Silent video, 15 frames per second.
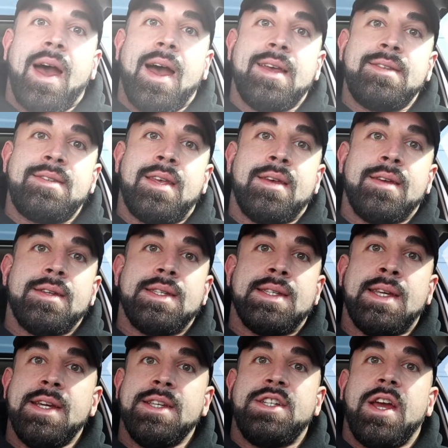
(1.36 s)
guys?
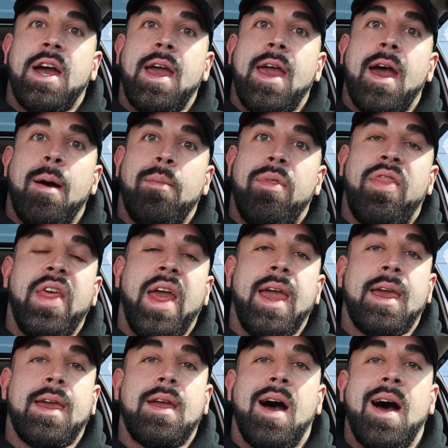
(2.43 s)
TGIM.
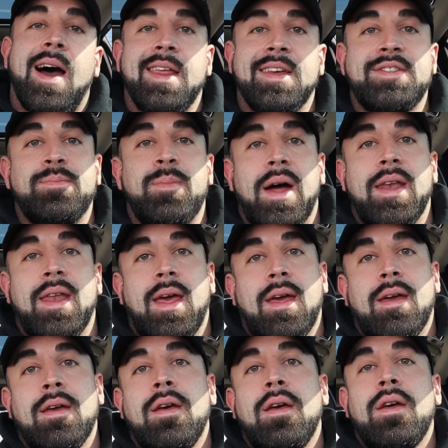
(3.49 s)
Thank God it's
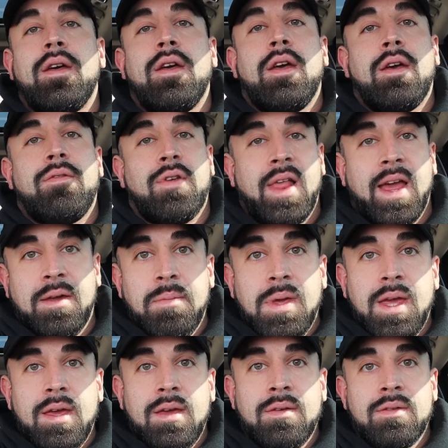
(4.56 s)
Monday. If you're like
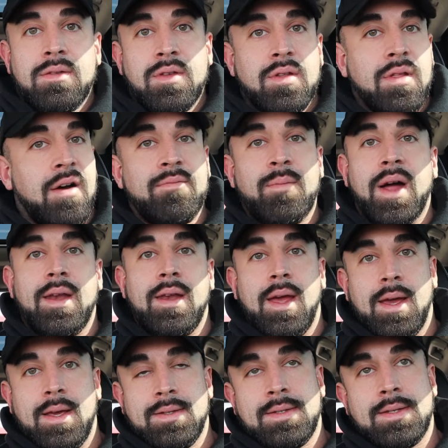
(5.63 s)
me, you love
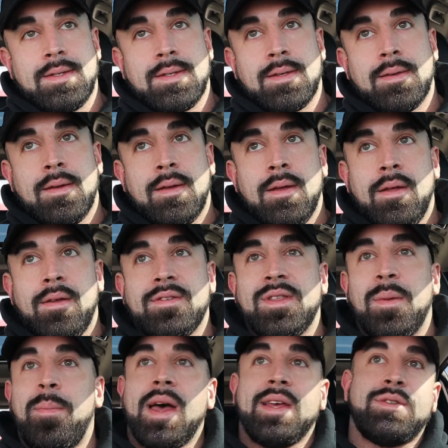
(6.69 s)
Mondays. It's
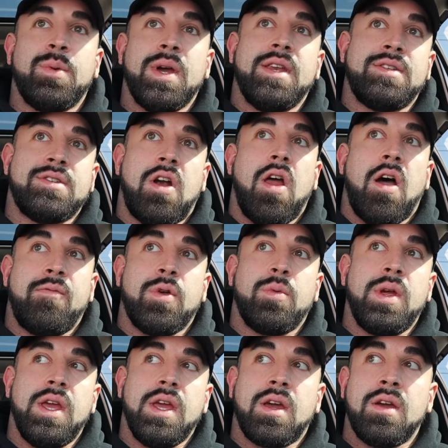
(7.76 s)
the best way to start off
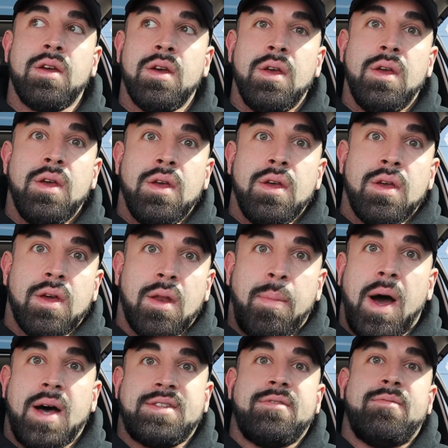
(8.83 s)
your week in a
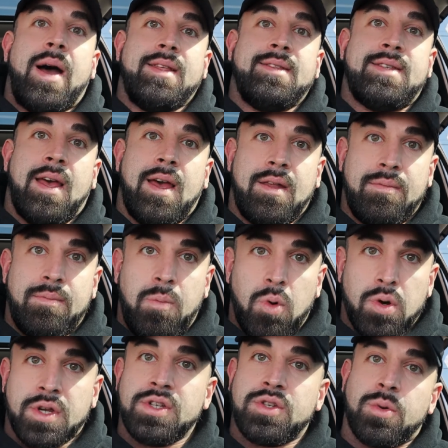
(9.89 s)
positive mindset,
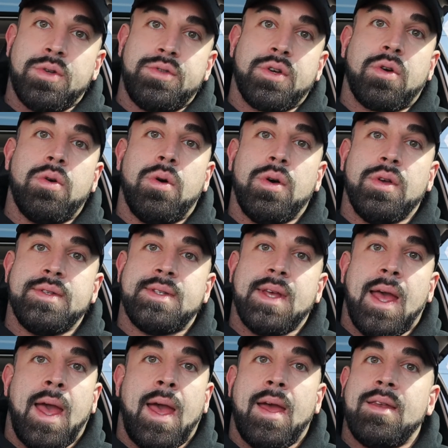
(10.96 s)
working towards your goals,
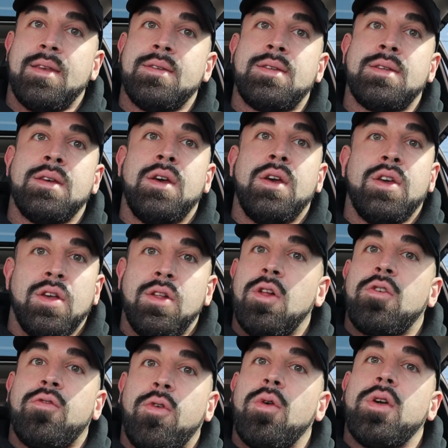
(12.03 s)
and you
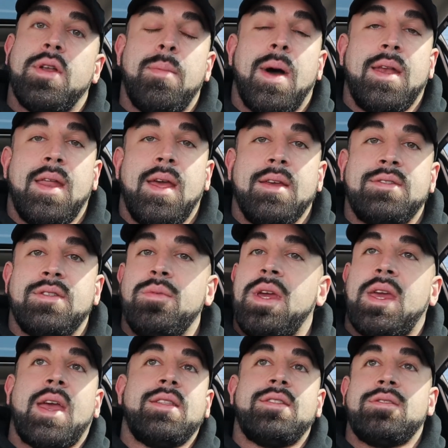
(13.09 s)
look forward to Mondays. The
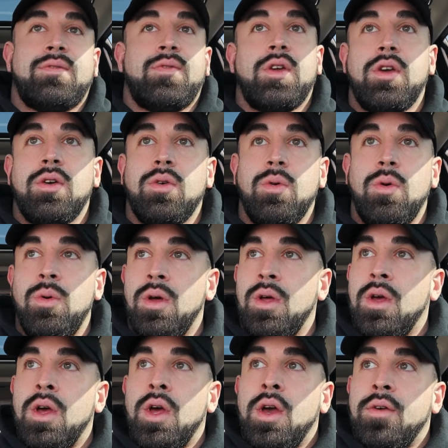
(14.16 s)
weekends for you,
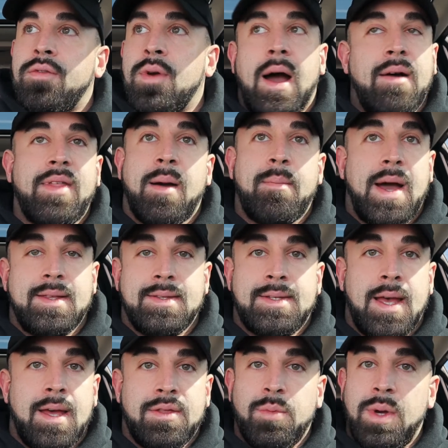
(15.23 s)
if you have that
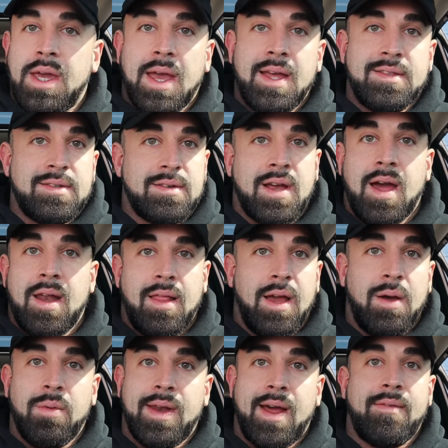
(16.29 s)
mindset, the weekends are kind of
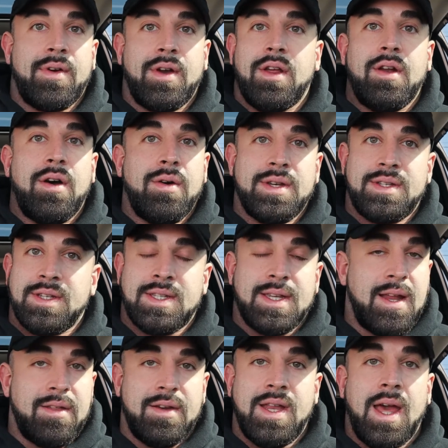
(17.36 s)
like whatever, you know? It's just
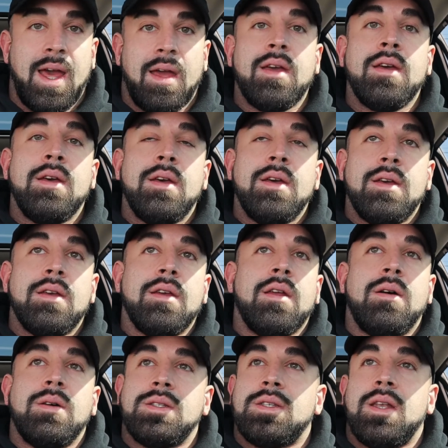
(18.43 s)
another day. You
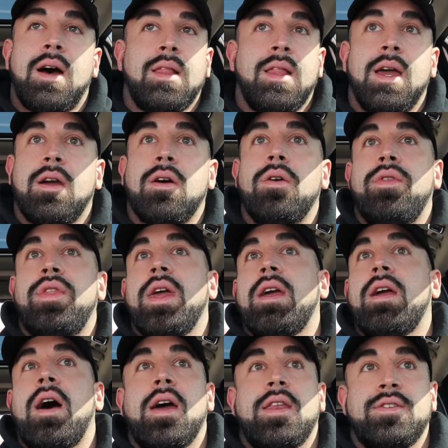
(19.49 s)
know, it's not like, oh,
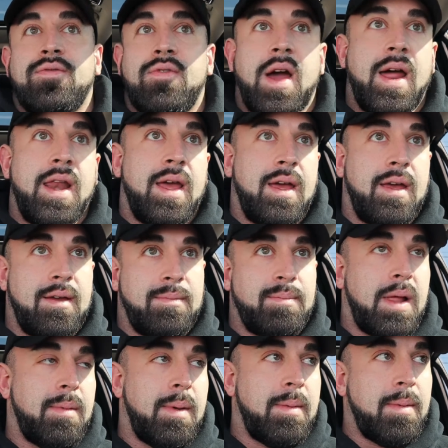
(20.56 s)
thank God it's Friday,
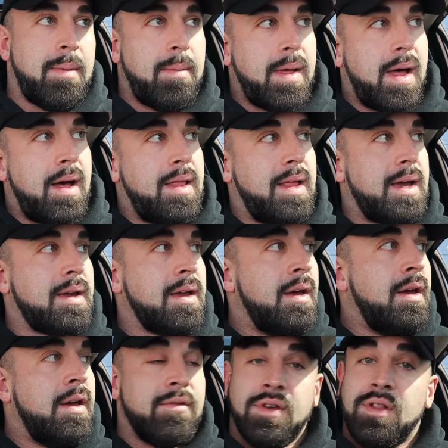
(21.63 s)
blah, blah, blah, blah, blah. Like,
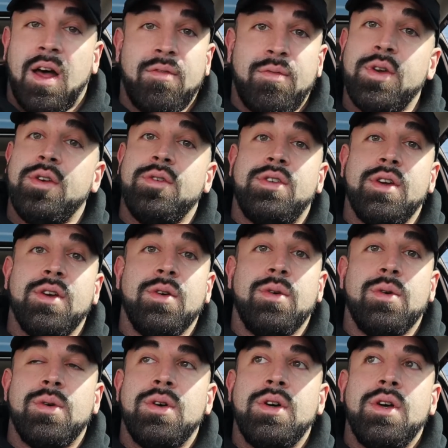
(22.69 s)
if you love what you
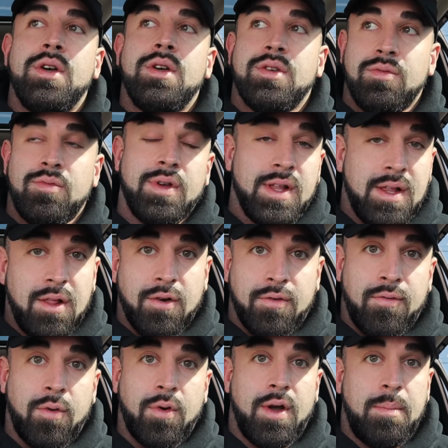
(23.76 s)
do, you really
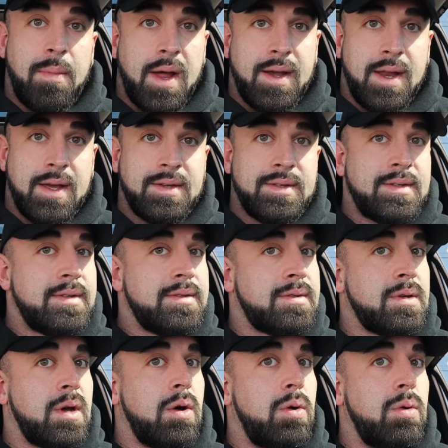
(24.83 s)
look forward to Mondays.
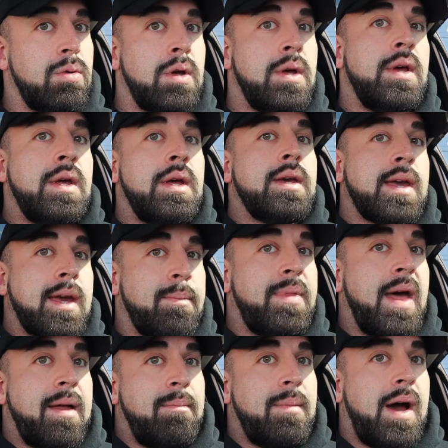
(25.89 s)
So keep
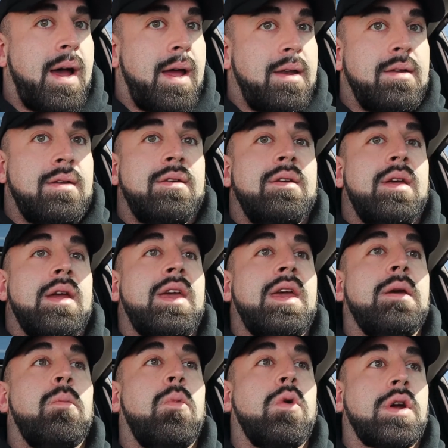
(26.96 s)
that in mind and
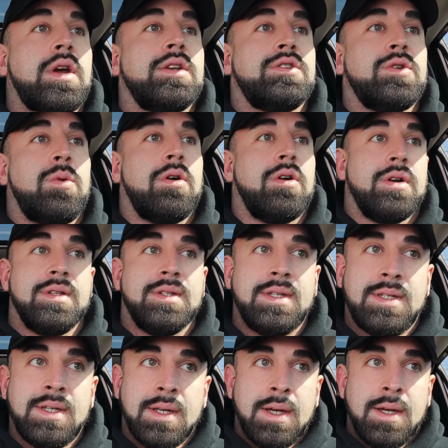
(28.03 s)
keep working
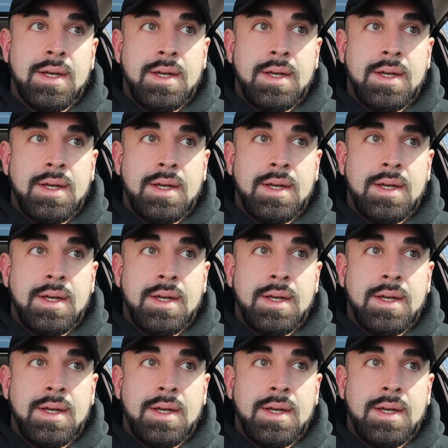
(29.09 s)
towards